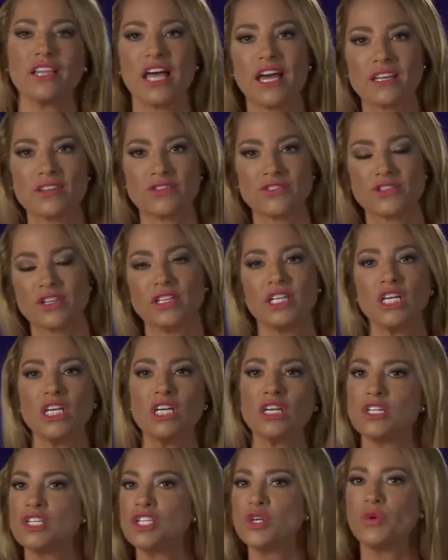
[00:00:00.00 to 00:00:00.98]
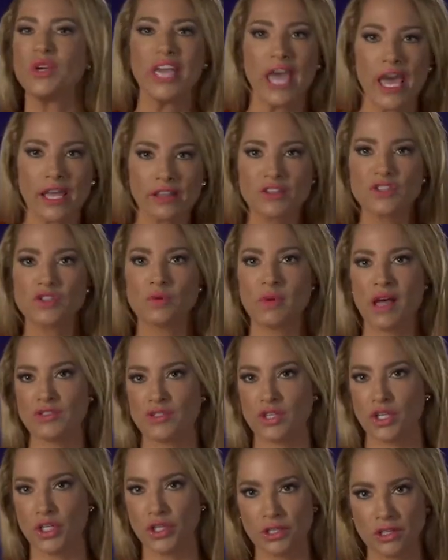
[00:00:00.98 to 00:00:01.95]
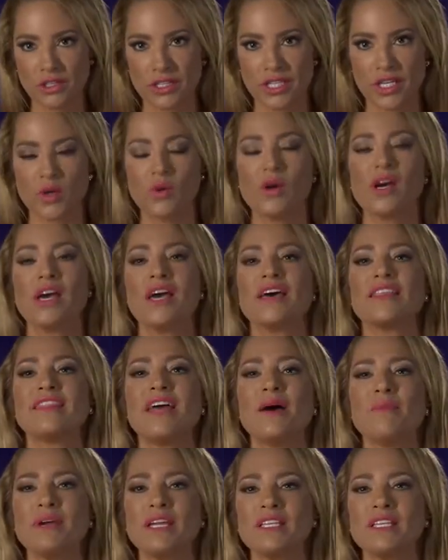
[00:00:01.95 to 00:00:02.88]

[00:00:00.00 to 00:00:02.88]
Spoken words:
lettuce and doing endless amounts of cardio. That